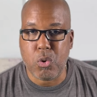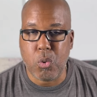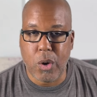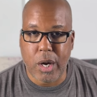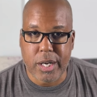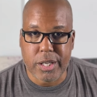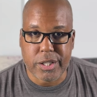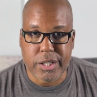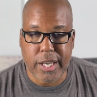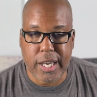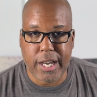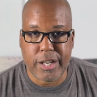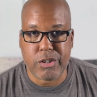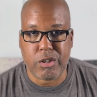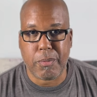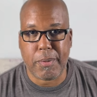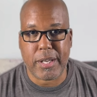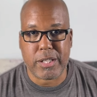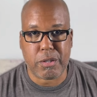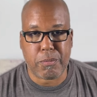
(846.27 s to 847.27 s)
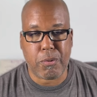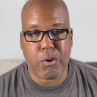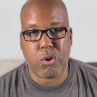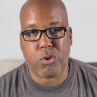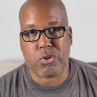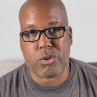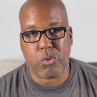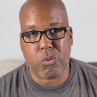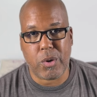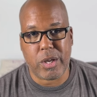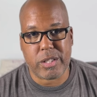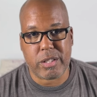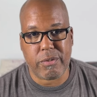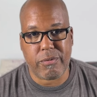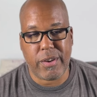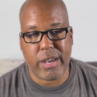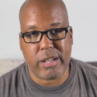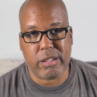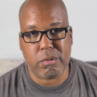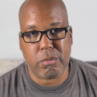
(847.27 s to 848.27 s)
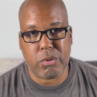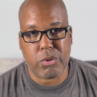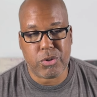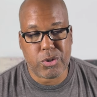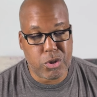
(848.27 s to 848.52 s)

want to schedule them as opposed to what's available.